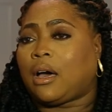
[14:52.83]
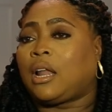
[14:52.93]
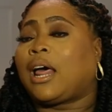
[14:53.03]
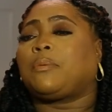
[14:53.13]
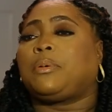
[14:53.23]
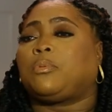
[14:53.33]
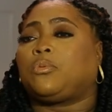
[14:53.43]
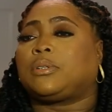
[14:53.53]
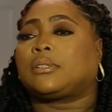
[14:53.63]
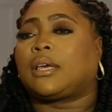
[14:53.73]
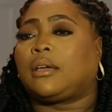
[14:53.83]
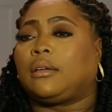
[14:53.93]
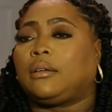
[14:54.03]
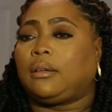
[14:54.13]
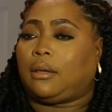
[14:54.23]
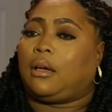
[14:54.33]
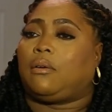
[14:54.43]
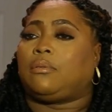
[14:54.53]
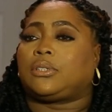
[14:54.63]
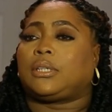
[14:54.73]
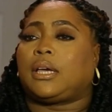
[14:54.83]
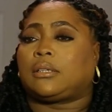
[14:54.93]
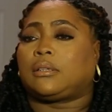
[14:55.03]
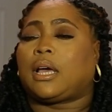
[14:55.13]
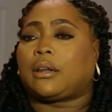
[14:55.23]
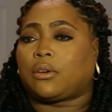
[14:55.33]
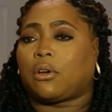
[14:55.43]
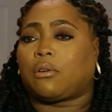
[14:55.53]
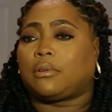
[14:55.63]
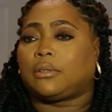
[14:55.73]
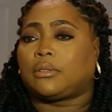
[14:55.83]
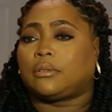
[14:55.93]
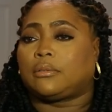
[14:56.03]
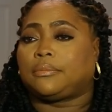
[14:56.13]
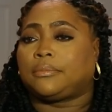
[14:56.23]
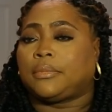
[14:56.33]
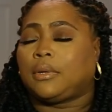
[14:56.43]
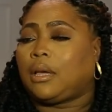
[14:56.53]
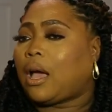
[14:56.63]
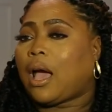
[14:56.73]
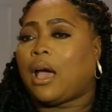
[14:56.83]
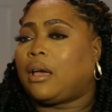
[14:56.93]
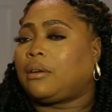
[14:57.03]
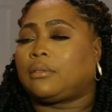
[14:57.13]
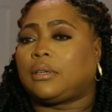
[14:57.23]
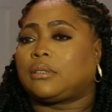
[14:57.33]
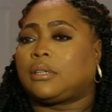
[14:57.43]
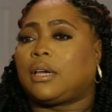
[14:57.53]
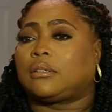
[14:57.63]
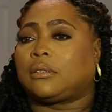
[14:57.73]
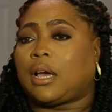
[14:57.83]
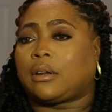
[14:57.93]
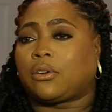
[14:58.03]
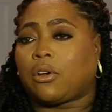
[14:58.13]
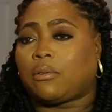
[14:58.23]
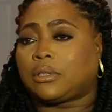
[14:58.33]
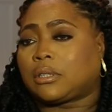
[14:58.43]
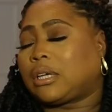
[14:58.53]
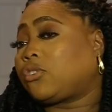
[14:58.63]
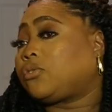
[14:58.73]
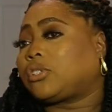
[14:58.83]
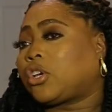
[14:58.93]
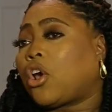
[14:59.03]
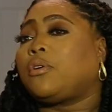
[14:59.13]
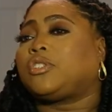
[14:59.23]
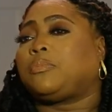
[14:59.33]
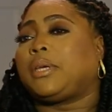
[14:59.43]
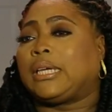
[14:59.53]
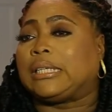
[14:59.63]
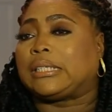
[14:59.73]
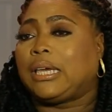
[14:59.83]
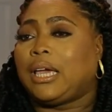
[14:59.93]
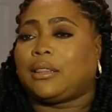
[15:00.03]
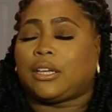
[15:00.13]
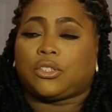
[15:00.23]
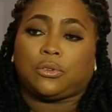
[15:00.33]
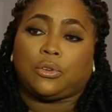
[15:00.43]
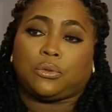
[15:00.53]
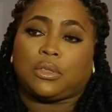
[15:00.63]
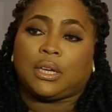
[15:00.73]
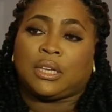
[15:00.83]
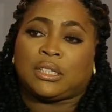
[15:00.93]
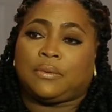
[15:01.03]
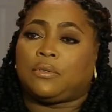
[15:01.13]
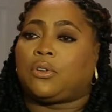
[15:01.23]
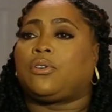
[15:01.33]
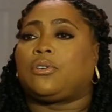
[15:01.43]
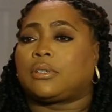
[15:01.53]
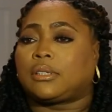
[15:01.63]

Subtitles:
A lot of people would say, well, she has a lot of courage. I don't think she has a lot of courage. Courage means that you do things even though you're